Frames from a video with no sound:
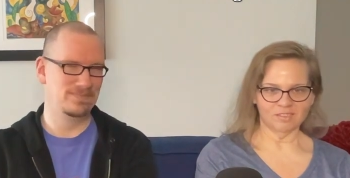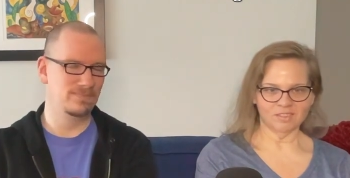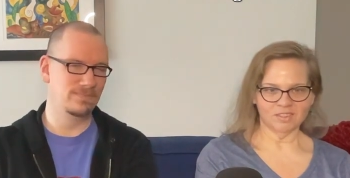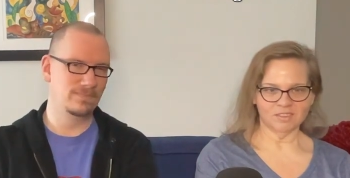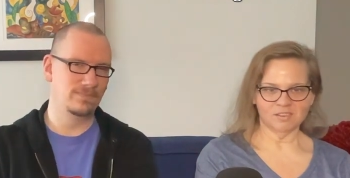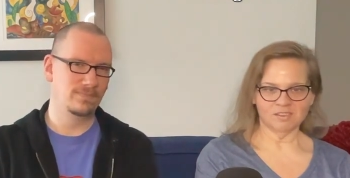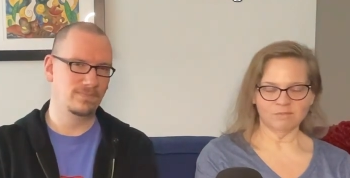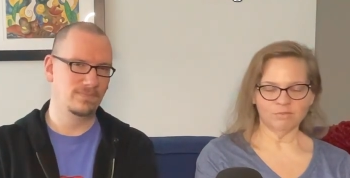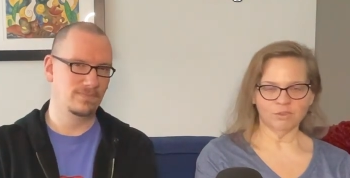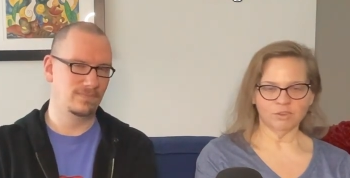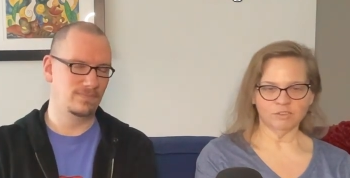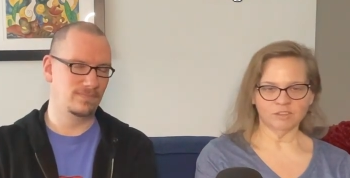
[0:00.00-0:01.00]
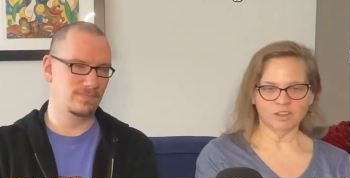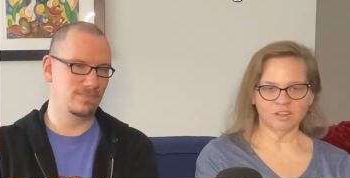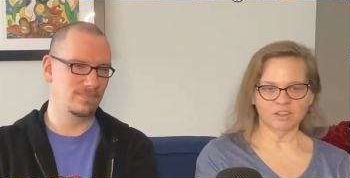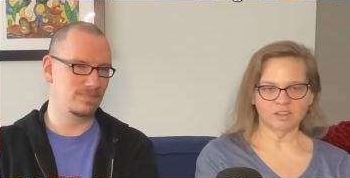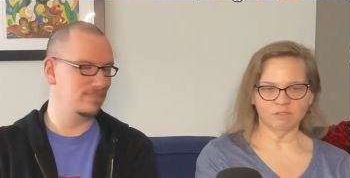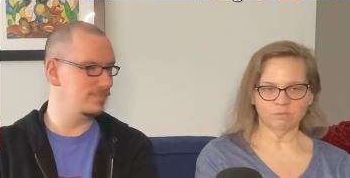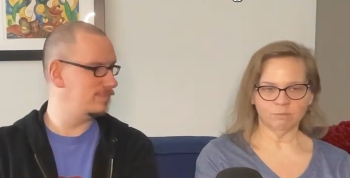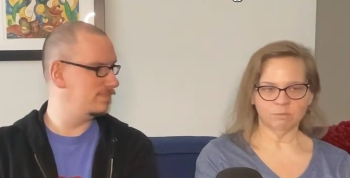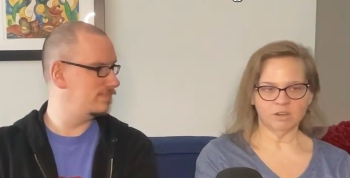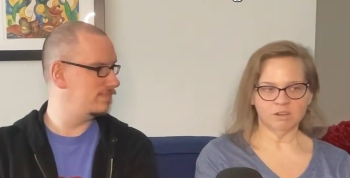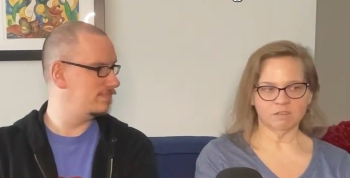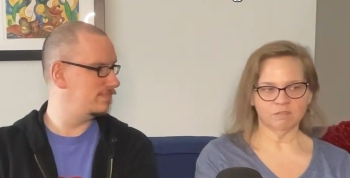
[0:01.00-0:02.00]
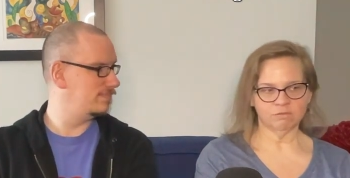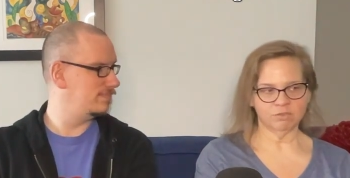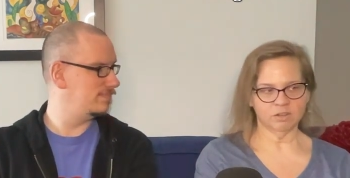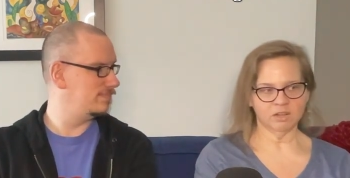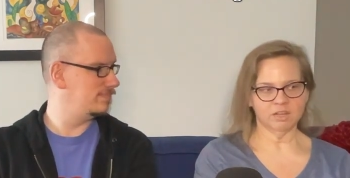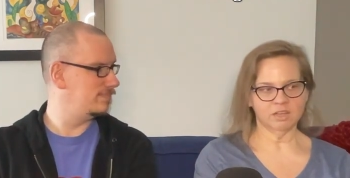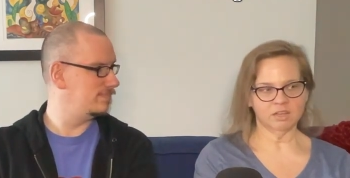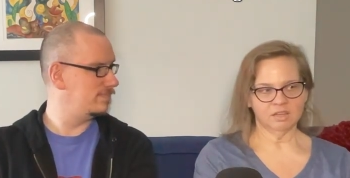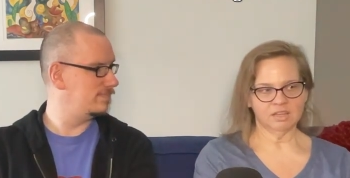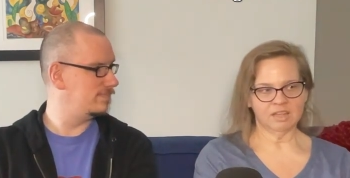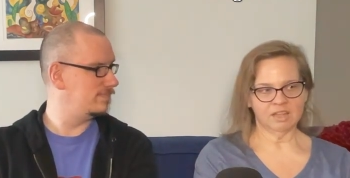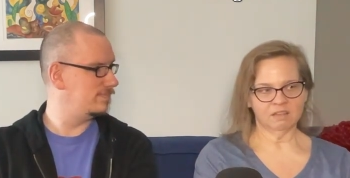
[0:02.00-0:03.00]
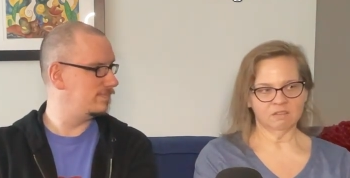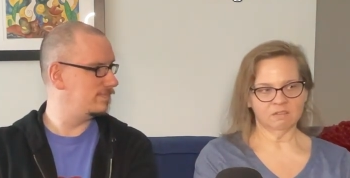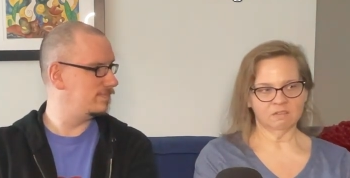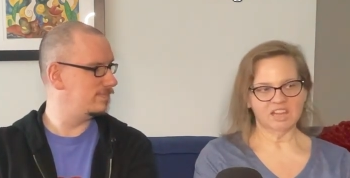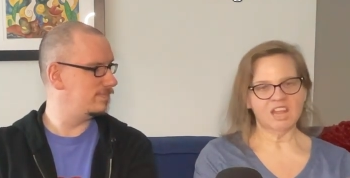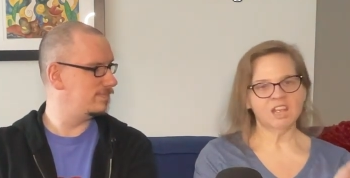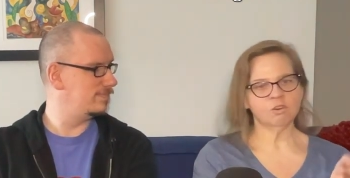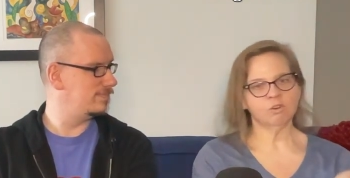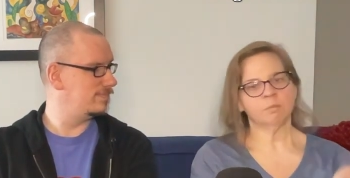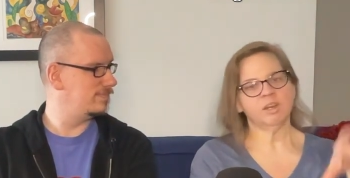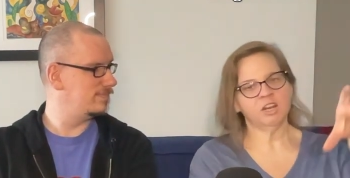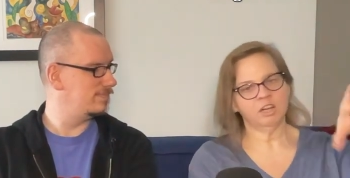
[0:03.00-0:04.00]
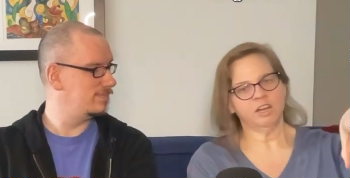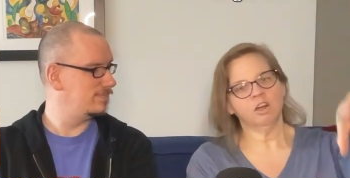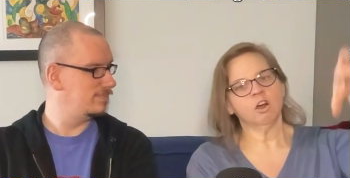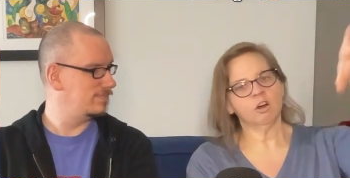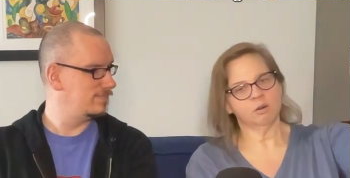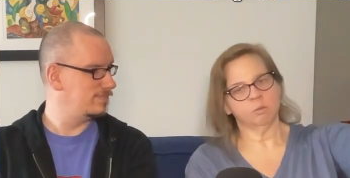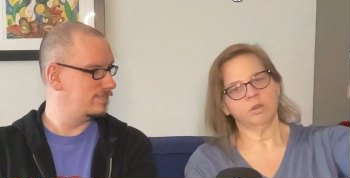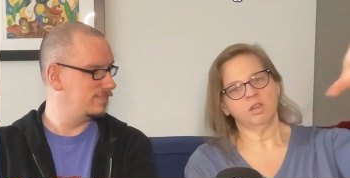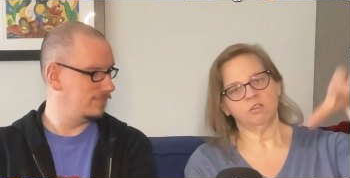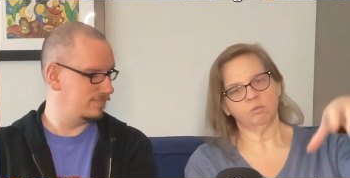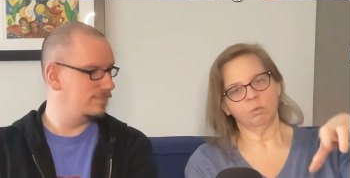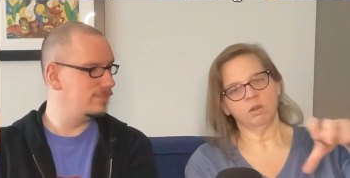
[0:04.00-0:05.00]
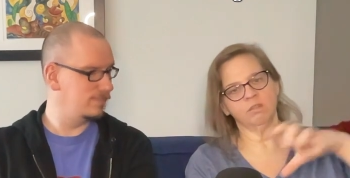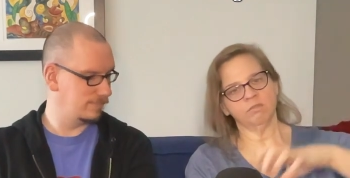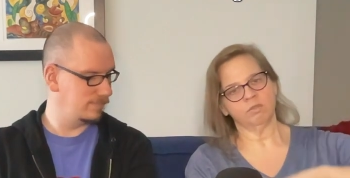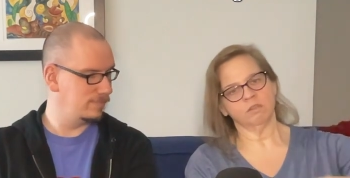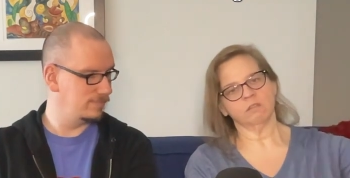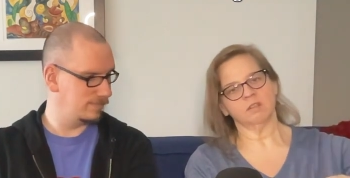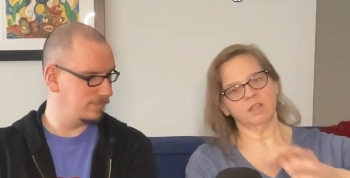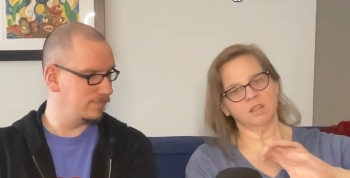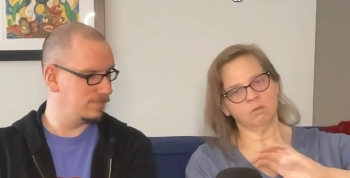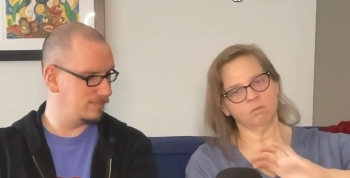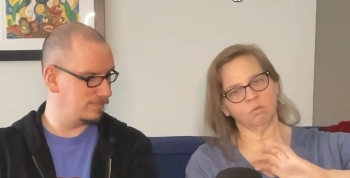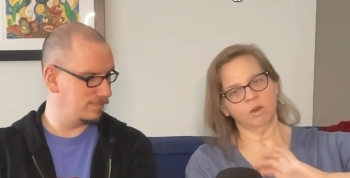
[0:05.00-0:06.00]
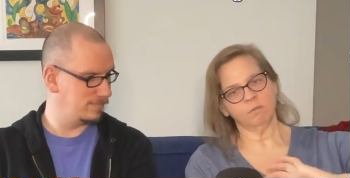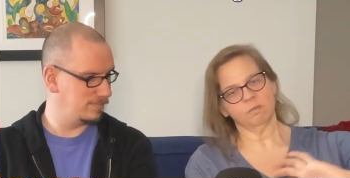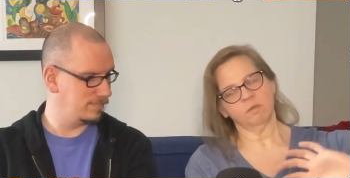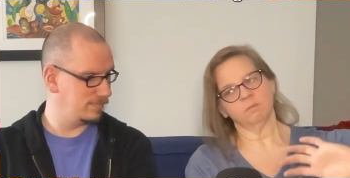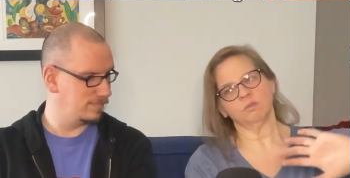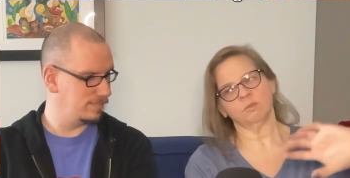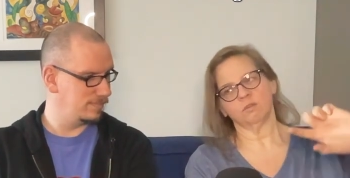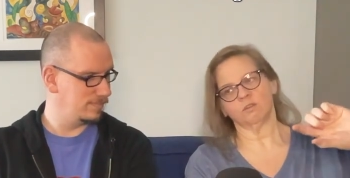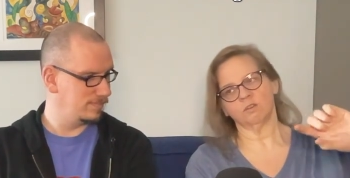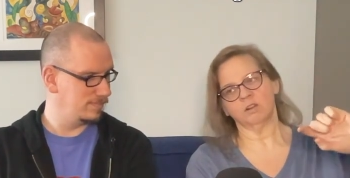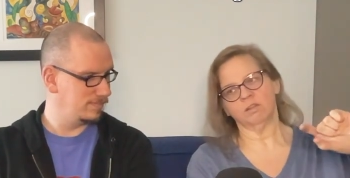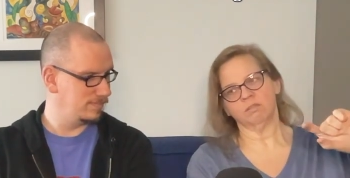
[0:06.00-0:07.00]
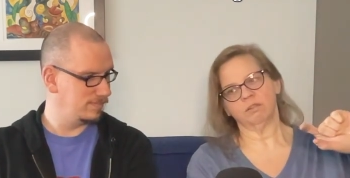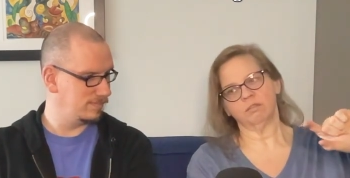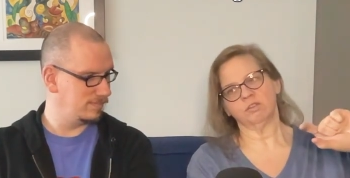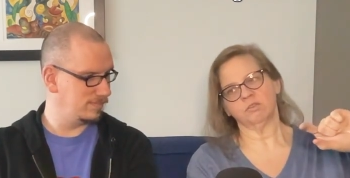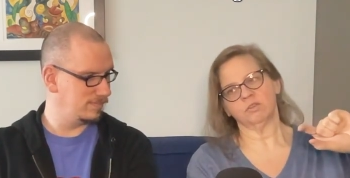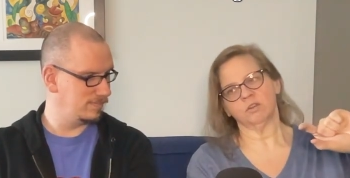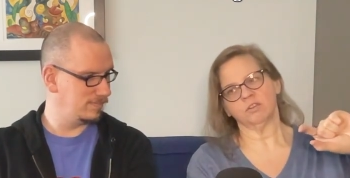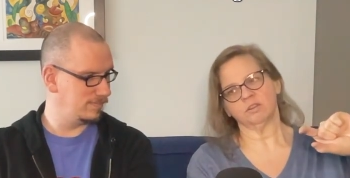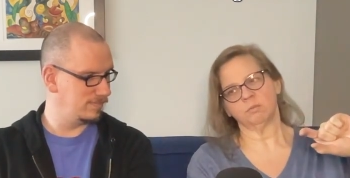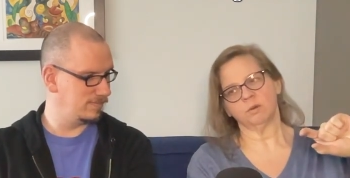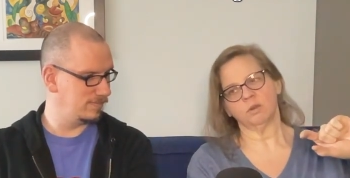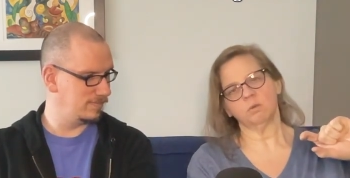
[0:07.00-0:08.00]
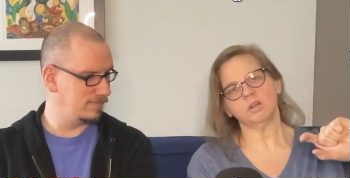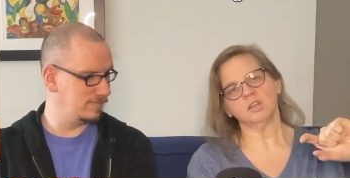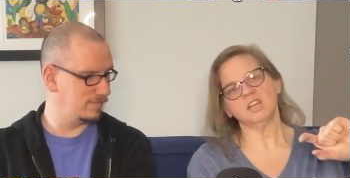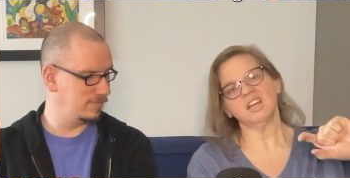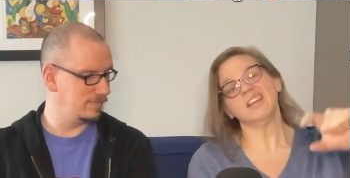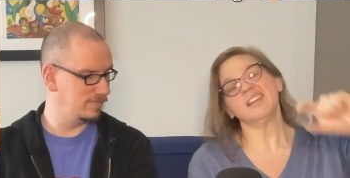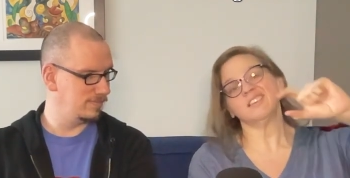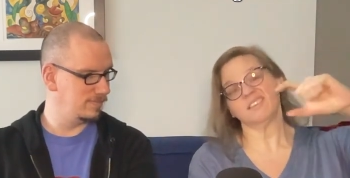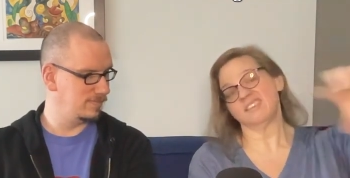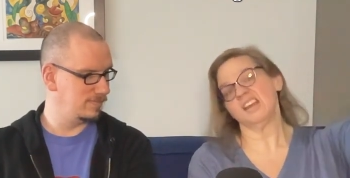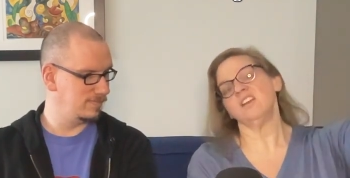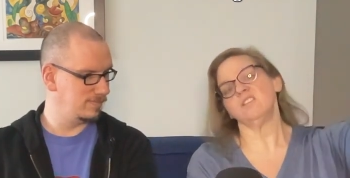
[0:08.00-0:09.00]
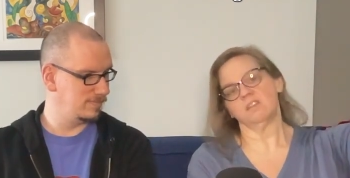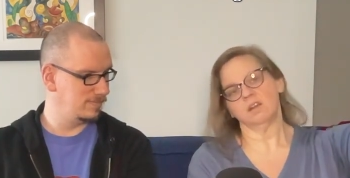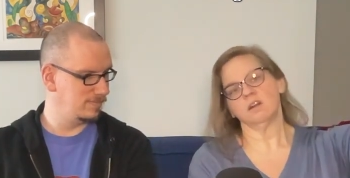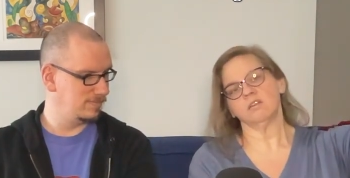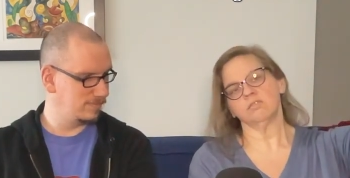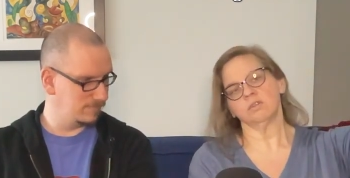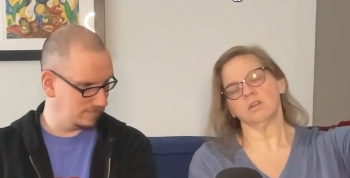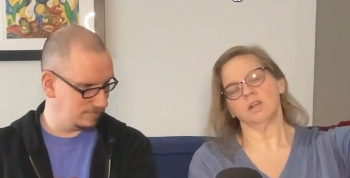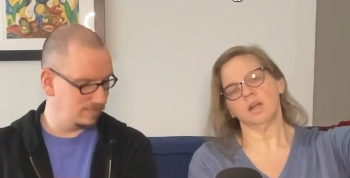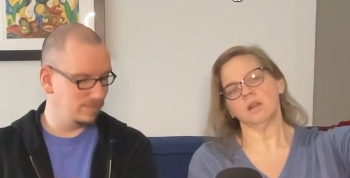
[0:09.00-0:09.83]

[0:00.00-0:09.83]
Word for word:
Speaker 1: the difficulty on this for me doesn't feel like it gets incrementally harder with each one. It feels like it ramps up to a certain level of difficulty pretty quickly and then stays there for a lot